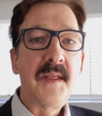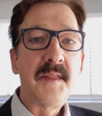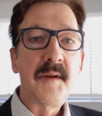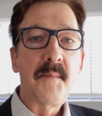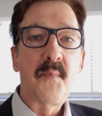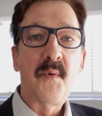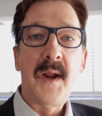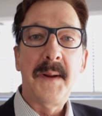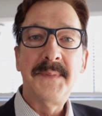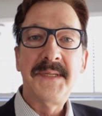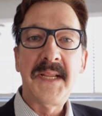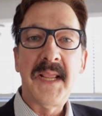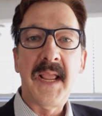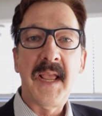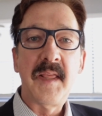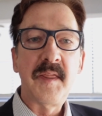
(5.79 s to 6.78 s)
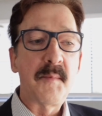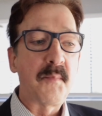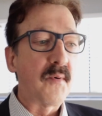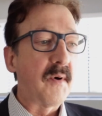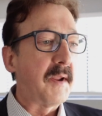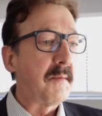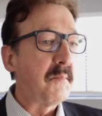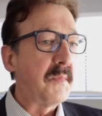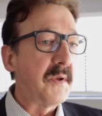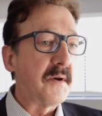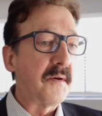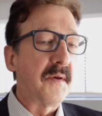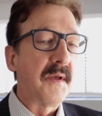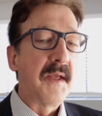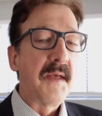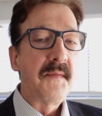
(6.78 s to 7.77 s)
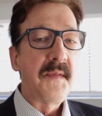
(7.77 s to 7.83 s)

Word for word: the Primescan, the Primemill.